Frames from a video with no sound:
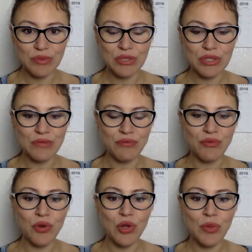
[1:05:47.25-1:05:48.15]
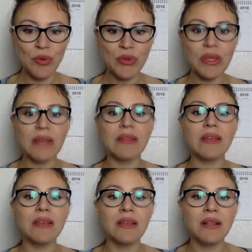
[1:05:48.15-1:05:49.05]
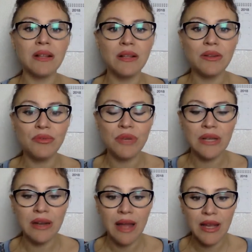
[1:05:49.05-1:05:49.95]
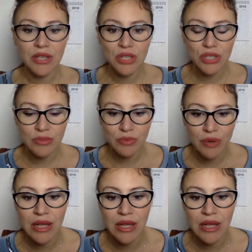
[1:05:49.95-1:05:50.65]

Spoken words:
This full moon can heal relationships,